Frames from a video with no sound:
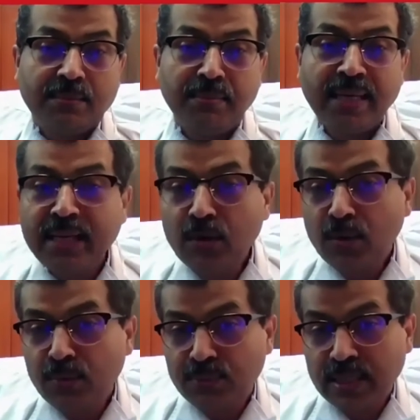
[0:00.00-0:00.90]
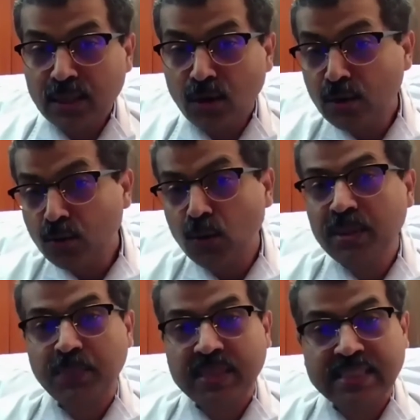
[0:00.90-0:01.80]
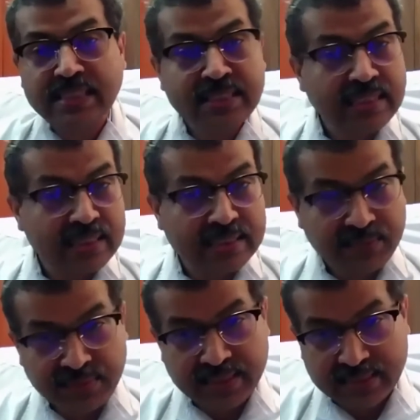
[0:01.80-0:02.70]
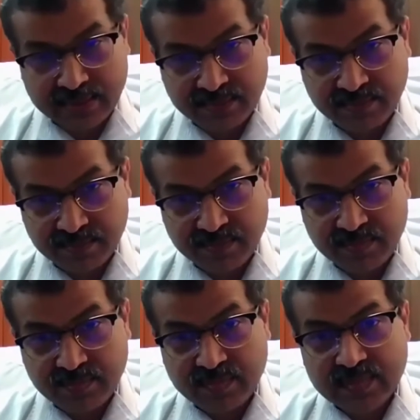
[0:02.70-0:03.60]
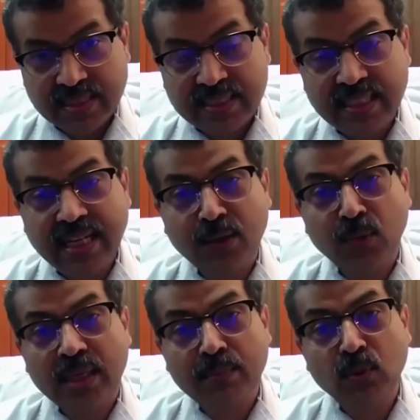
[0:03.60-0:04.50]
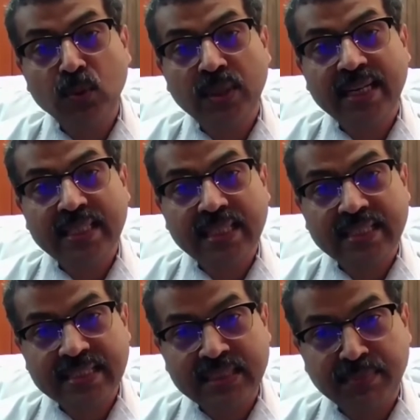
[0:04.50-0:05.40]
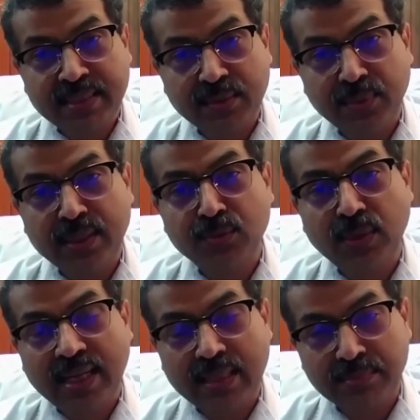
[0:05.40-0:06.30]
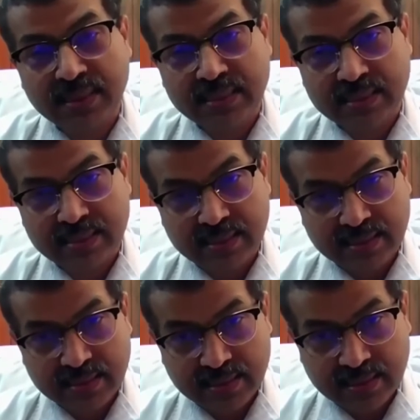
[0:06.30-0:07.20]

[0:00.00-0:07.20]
many of the non-COVID patients are suffering. They are not able to get their treatment. When you have this,